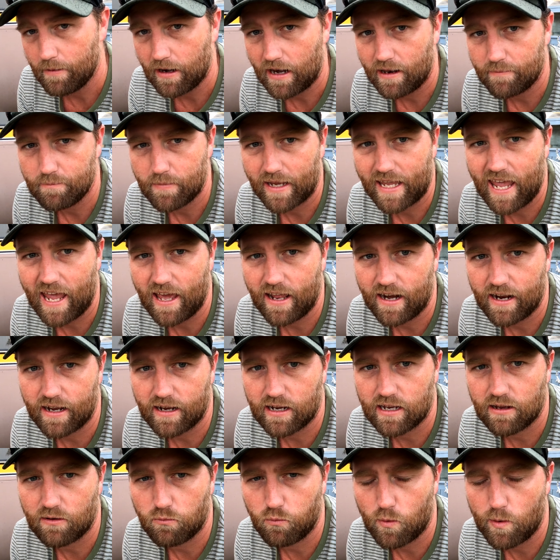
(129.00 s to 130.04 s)
our
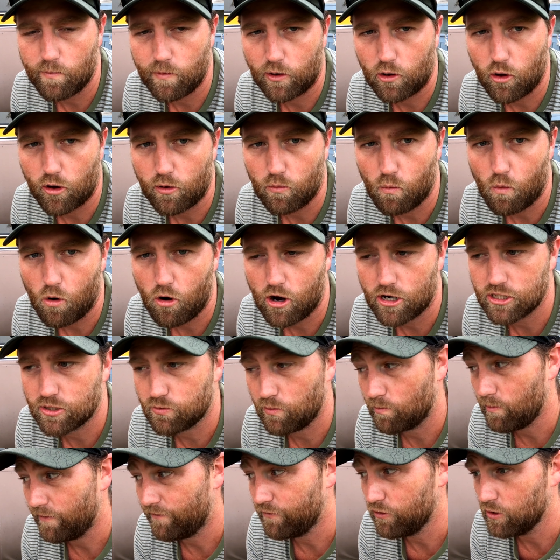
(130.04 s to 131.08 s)
mechanic, when we got a
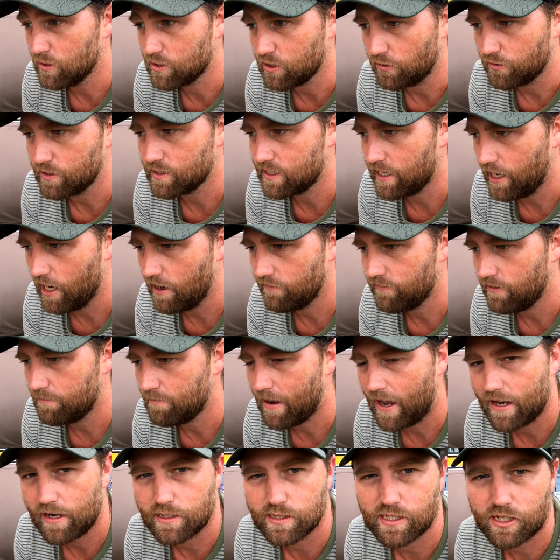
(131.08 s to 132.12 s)
warrant, when we first got this
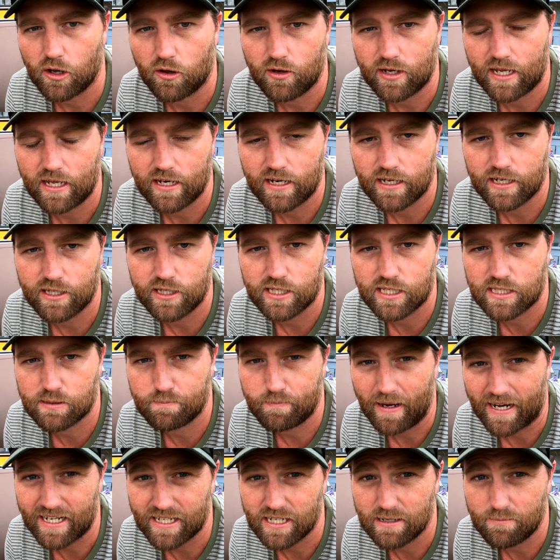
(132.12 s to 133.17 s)
caravan, made us go and get it
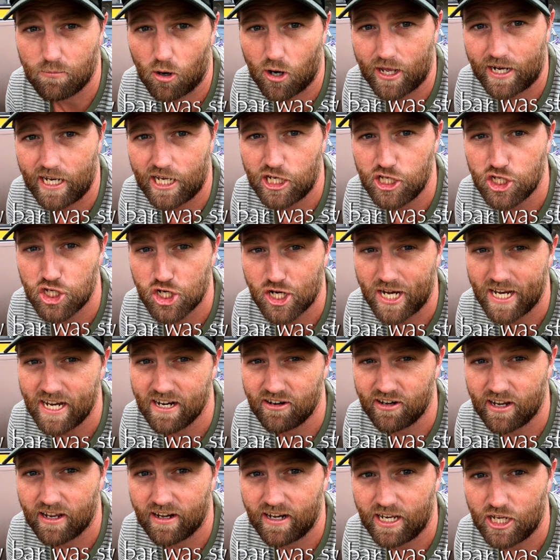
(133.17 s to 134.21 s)
inspected by an
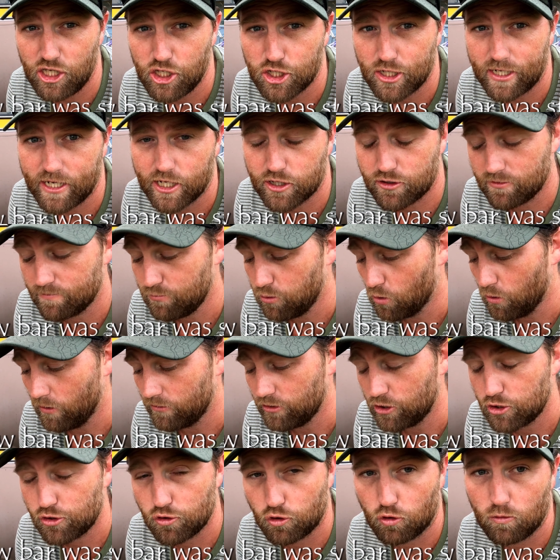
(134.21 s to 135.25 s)
engineer and get an engineer's
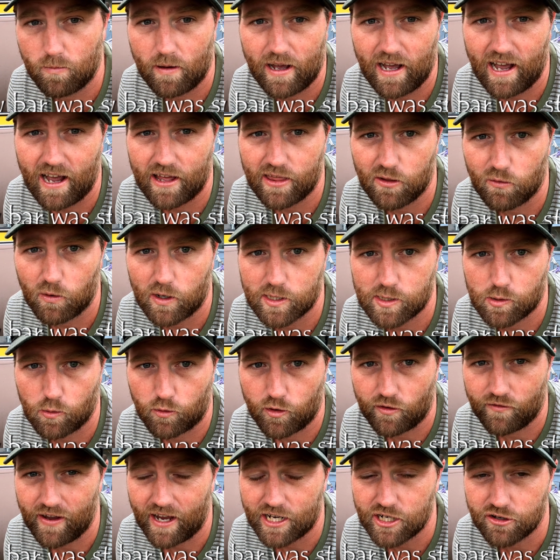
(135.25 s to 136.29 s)
report on the drawbar, otherwise we
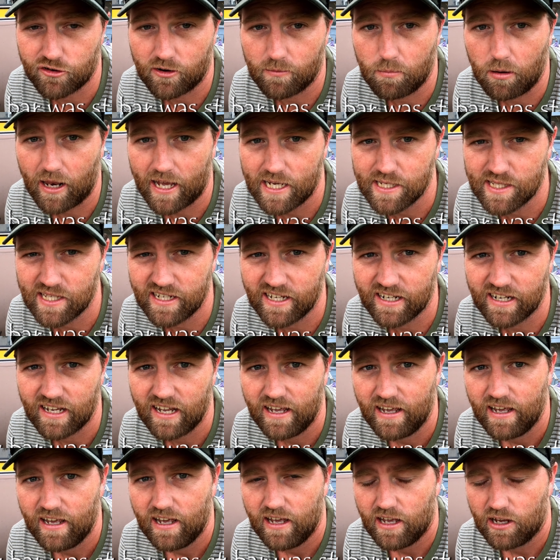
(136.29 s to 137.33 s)
would have had to replace it.
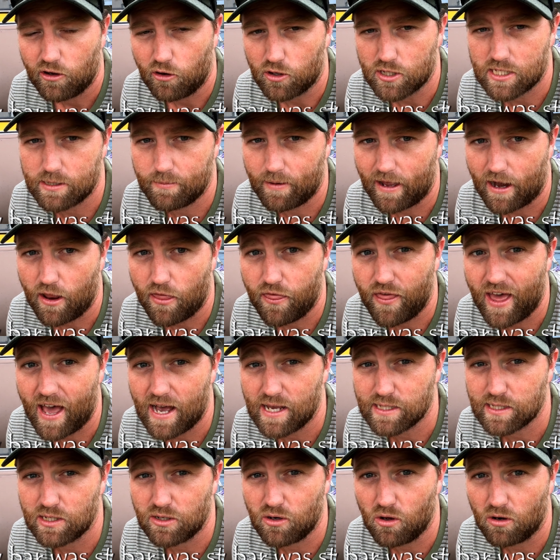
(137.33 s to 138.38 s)
Costs about
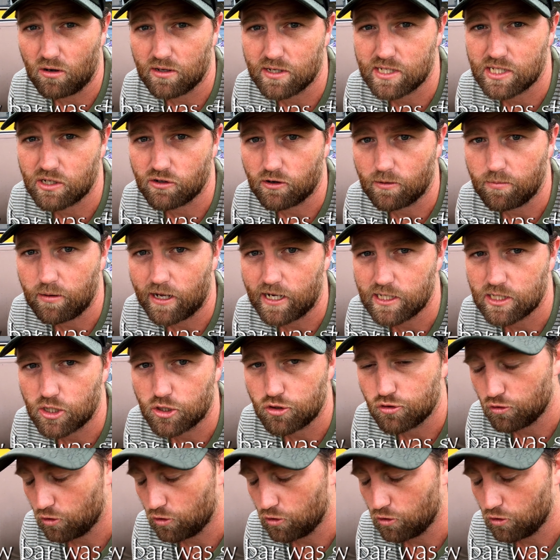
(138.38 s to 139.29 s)
$1,000 to replace a